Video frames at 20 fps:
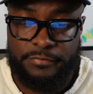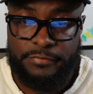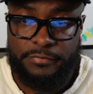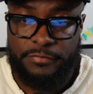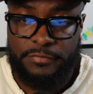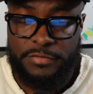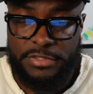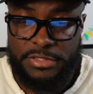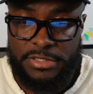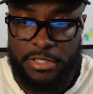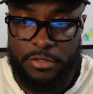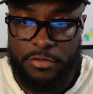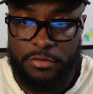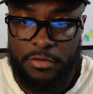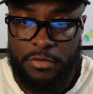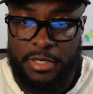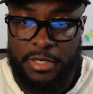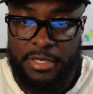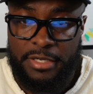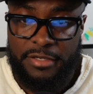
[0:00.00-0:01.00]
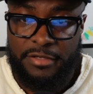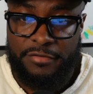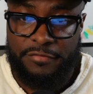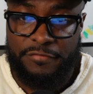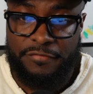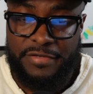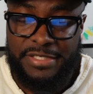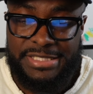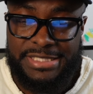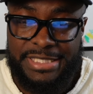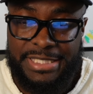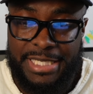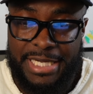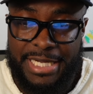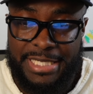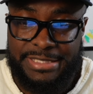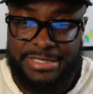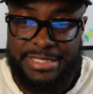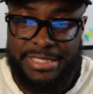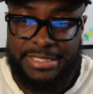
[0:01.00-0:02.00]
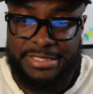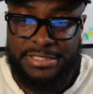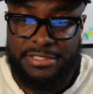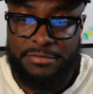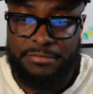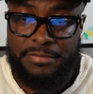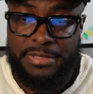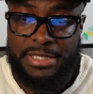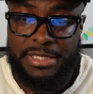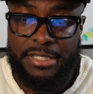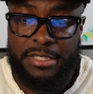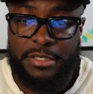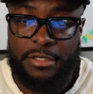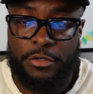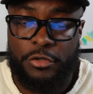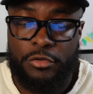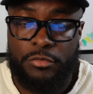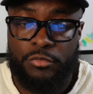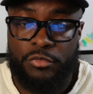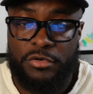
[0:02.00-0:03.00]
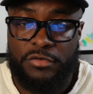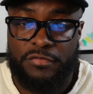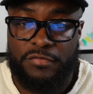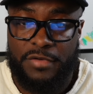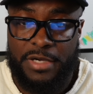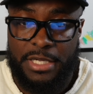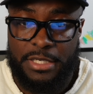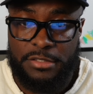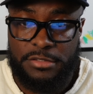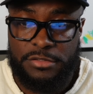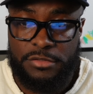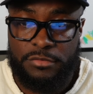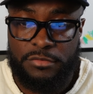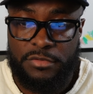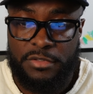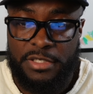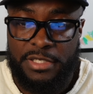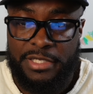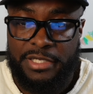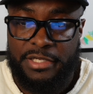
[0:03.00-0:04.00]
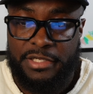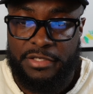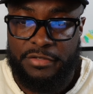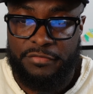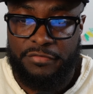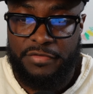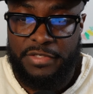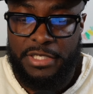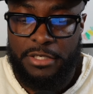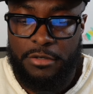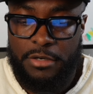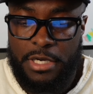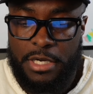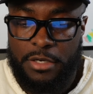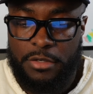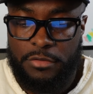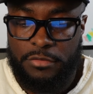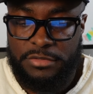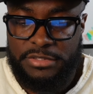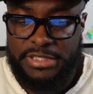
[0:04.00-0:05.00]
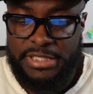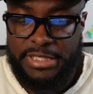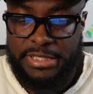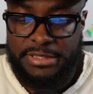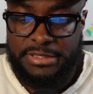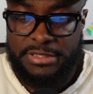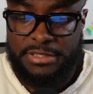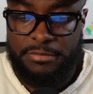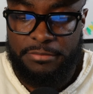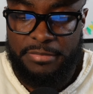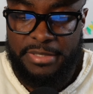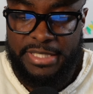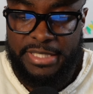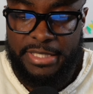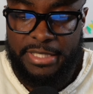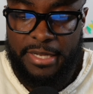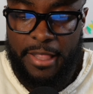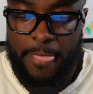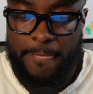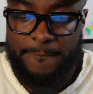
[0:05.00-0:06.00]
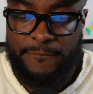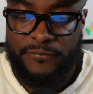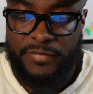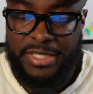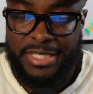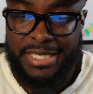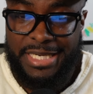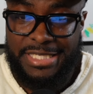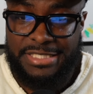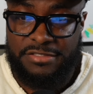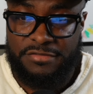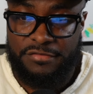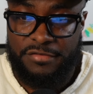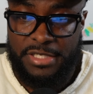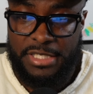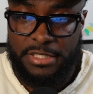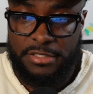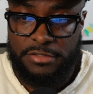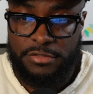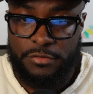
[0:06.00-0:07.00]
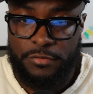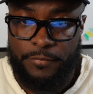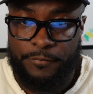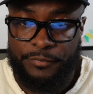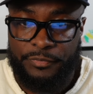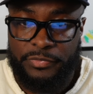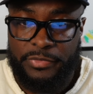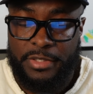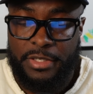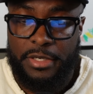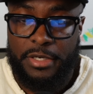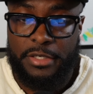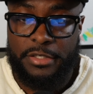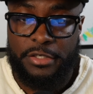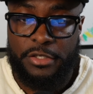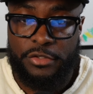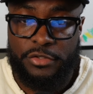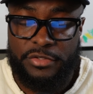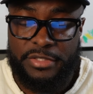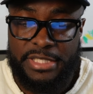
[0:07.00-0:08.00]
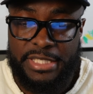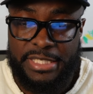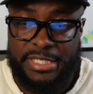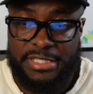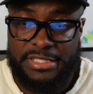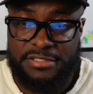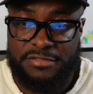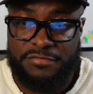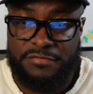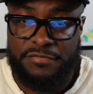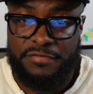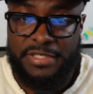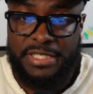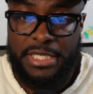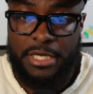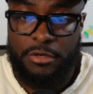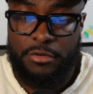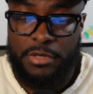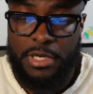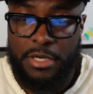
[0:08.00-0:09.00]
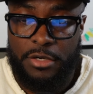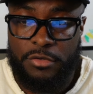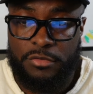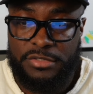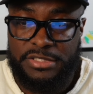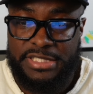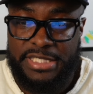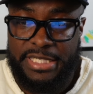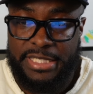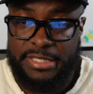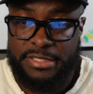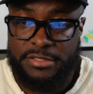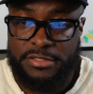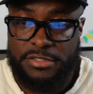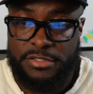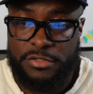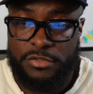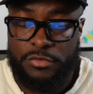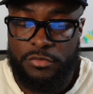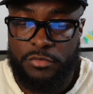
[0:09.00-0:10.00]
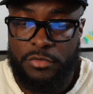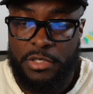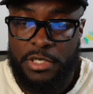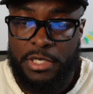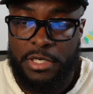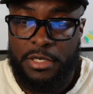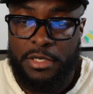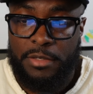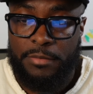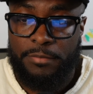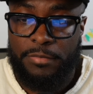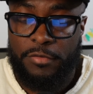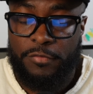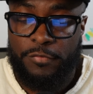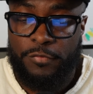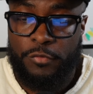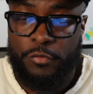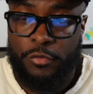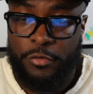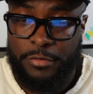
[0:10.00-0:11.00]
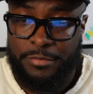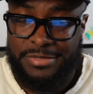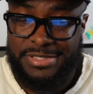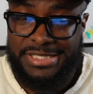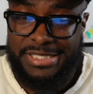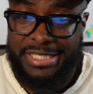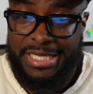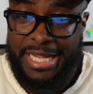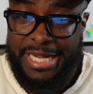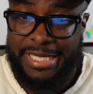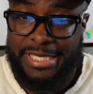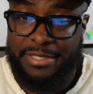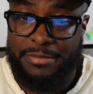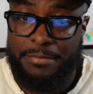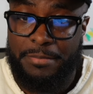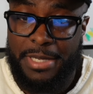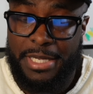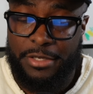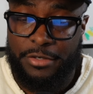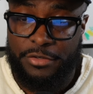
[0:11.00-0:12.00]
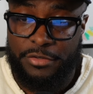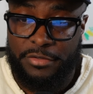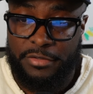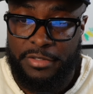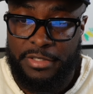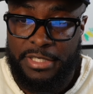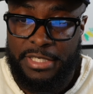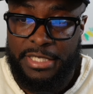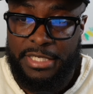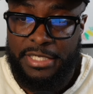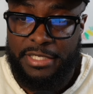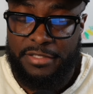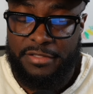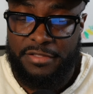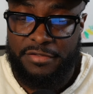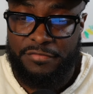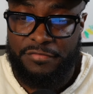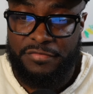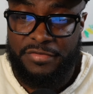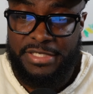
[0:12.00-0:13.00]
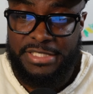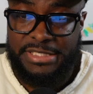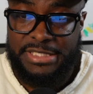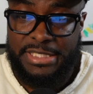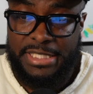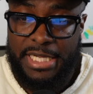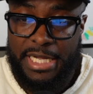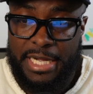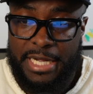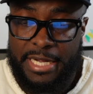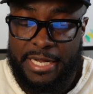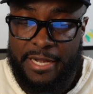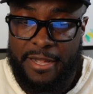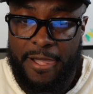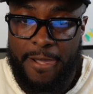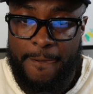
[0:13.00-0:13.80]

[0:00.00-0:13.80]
So VTI tends to be a little more volatile. VOO tends to be less volatile. Another thing is VOO tends to perform slightly better than VTI